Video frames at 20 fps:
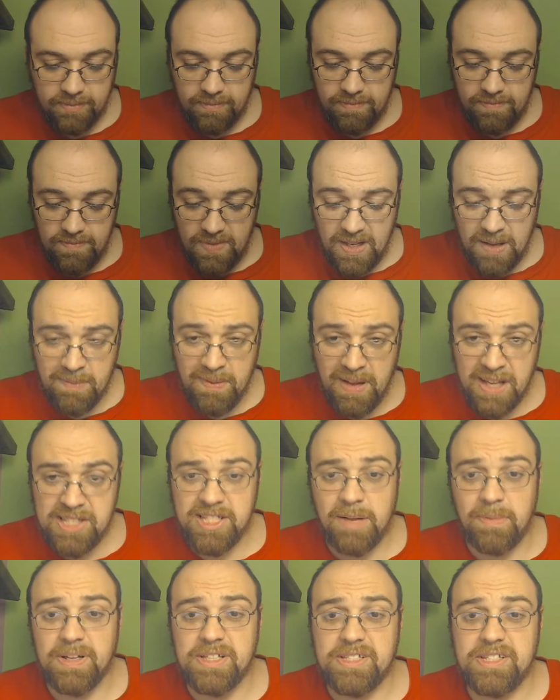My
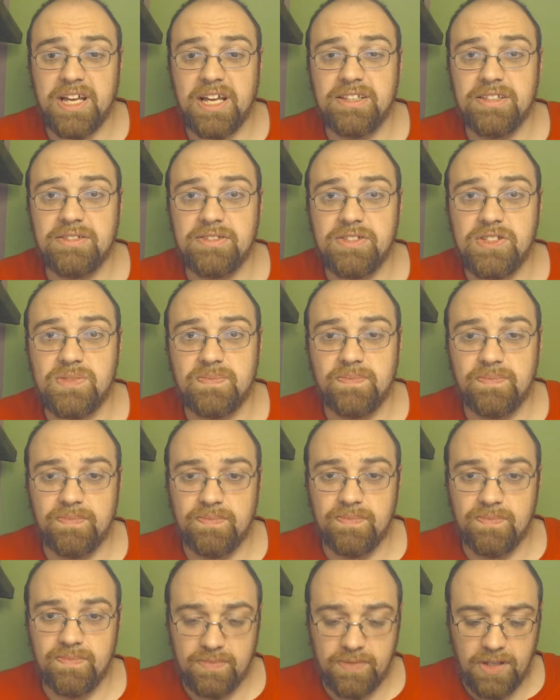stomach's getting
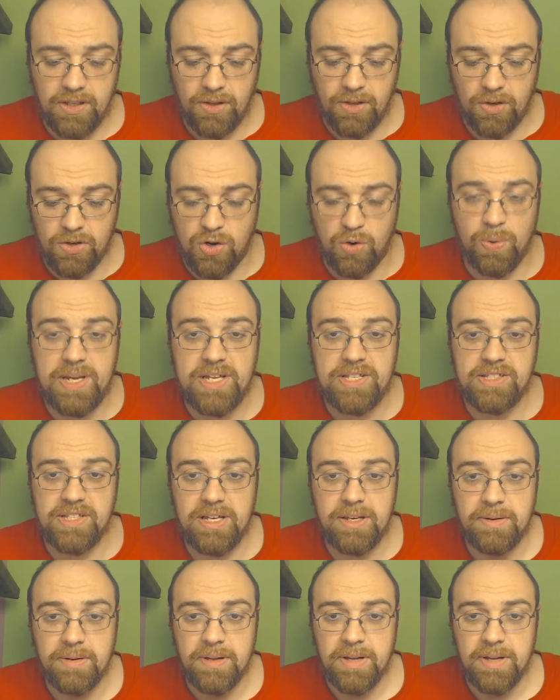a little queasy.